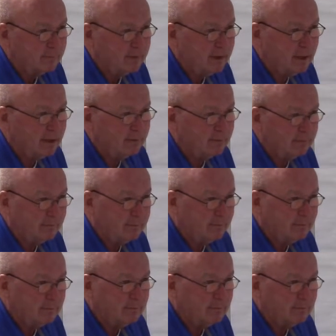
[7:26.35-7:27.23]
Yeah,
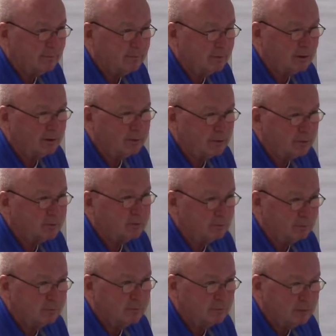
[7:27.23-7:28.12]
because it's
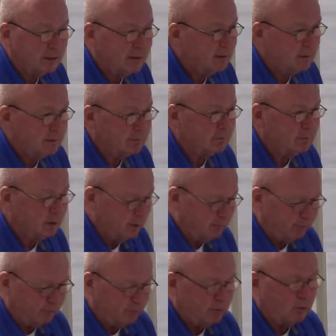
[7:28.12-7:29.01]

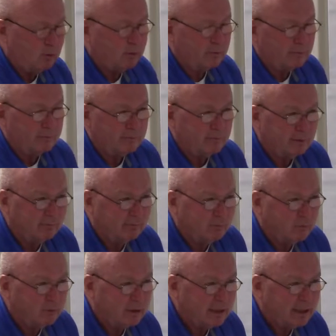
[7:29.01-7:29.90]
good for more,
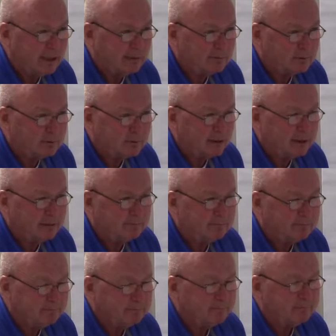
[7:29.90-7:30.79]
40 amps, right?
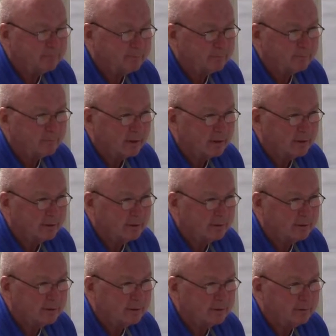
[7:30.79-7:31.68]

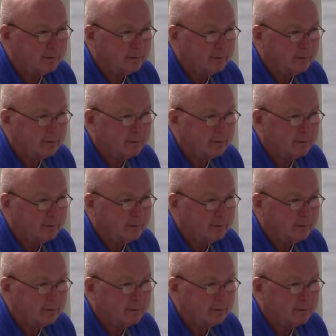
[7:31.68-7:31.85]
So